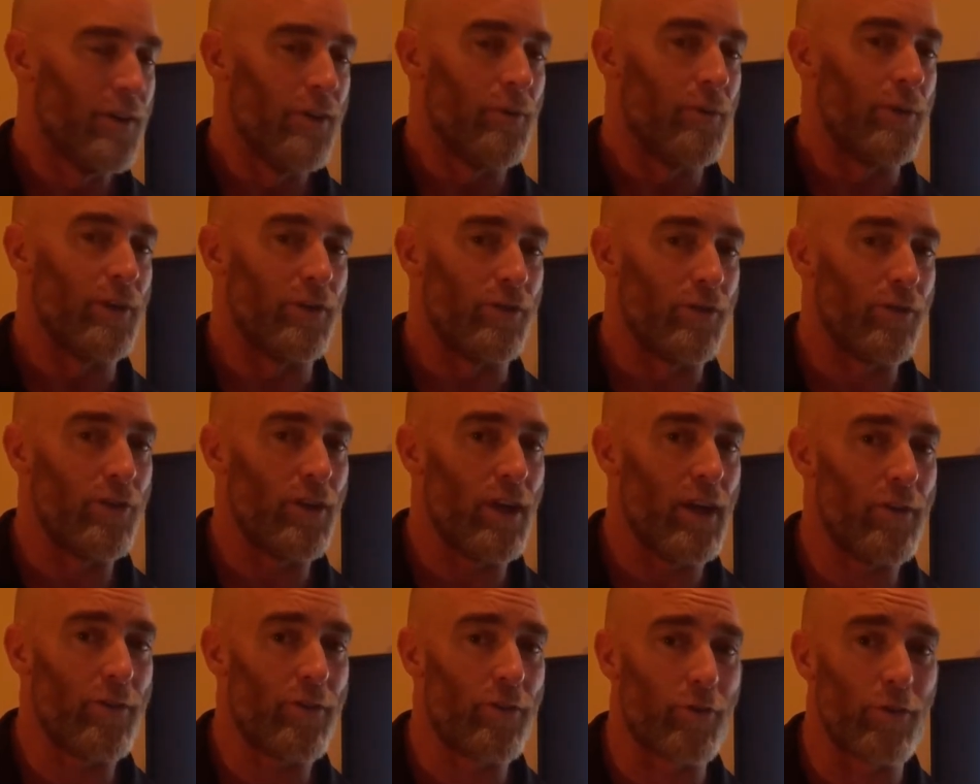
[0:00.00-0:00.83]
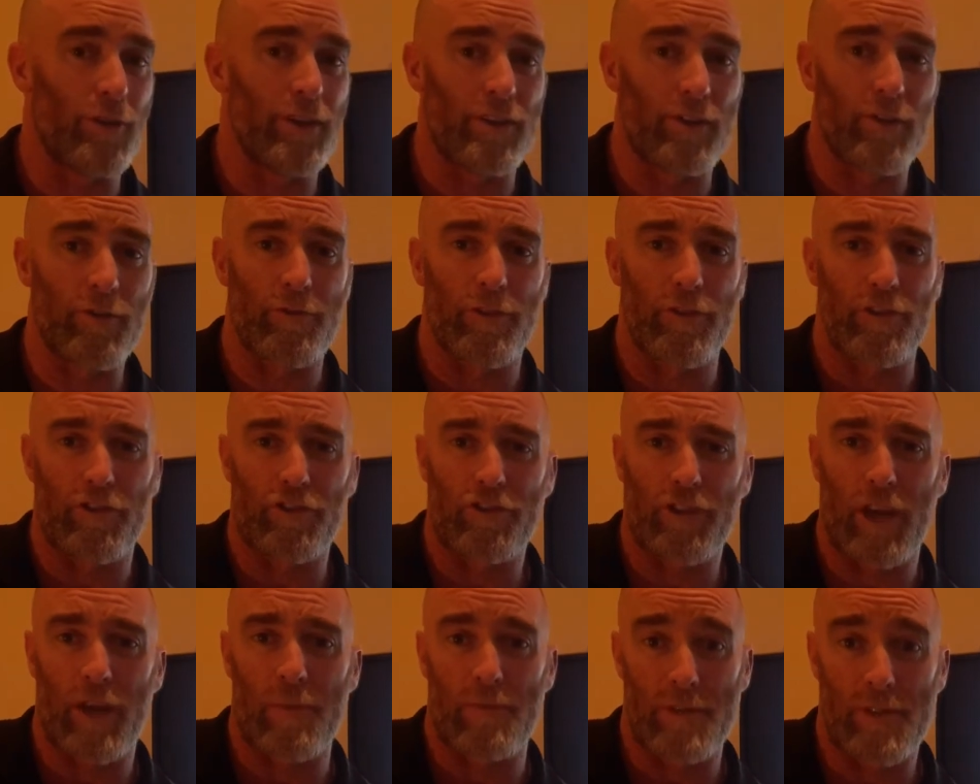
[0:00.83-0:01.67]
We do have 3 different
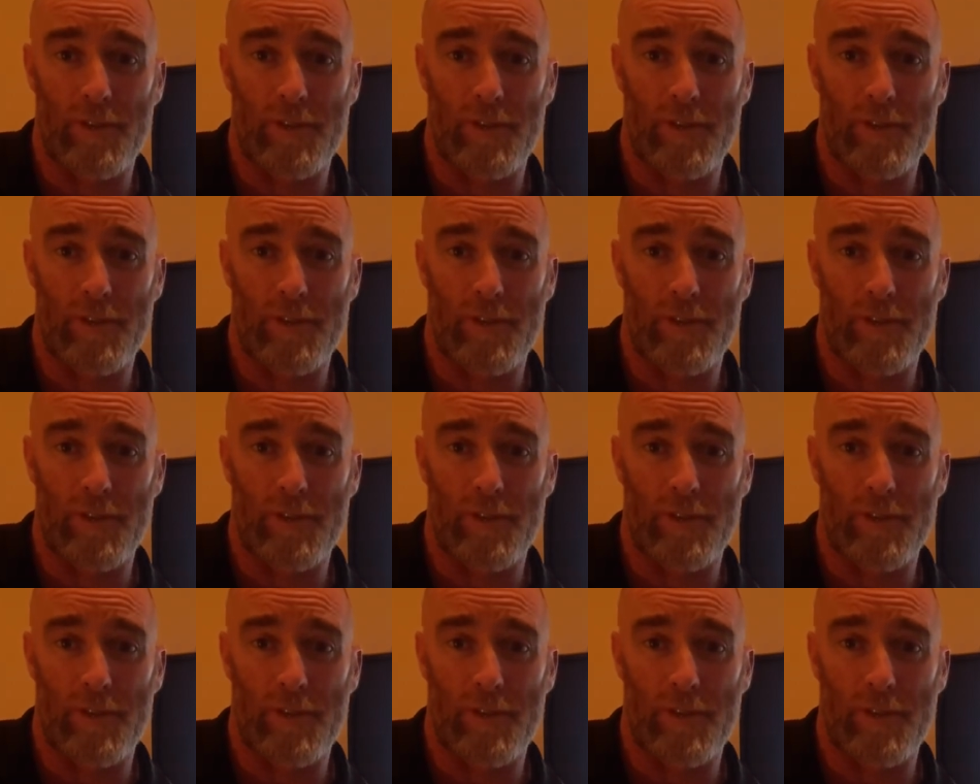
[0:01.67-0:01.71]
shaped